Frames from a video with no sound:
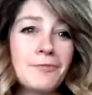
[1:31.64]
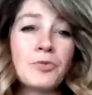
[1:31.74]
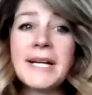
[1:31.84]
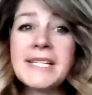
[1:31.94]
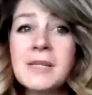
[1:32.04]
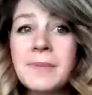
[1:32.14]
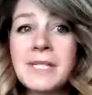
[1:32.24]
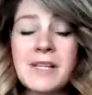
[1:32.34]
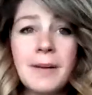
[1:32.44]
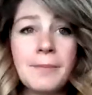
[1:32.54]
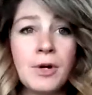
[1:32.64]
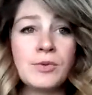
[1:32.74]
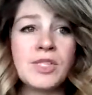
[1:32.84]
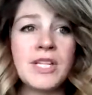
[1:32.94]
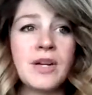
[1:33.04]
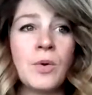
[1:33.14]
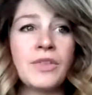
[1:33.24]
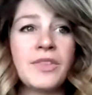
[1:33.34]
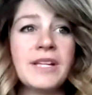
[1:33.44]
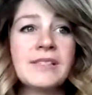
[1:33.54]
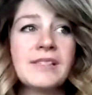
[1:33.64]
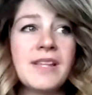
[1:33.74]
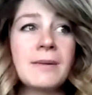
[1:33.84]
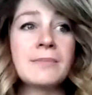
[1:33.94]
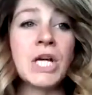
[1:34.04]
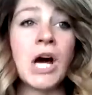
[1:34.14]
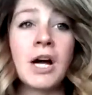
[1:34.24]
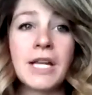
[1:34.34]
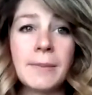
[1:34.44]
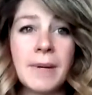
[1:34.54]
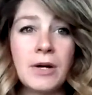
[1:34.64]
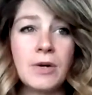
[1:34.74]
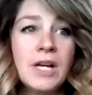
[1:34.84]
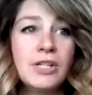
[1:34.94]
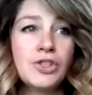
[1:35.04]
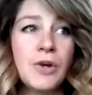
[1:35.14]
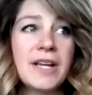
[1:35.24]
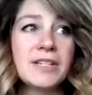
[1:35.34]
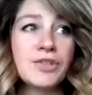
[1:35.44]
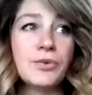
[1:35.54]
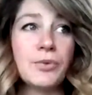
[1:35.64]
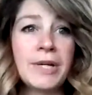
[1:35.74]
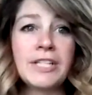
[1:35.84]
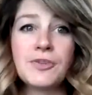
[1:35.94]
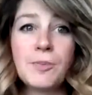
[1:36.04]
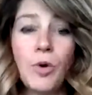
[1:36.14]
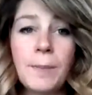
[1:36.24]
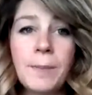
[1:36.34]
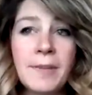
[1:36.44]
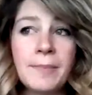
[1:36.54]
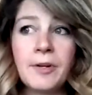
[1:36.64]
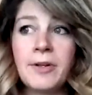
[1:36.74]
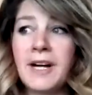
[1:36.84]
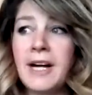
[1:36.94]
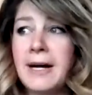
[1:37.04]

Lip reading: recipes that I'm posting or things that I'm talking about, trying to reach more people.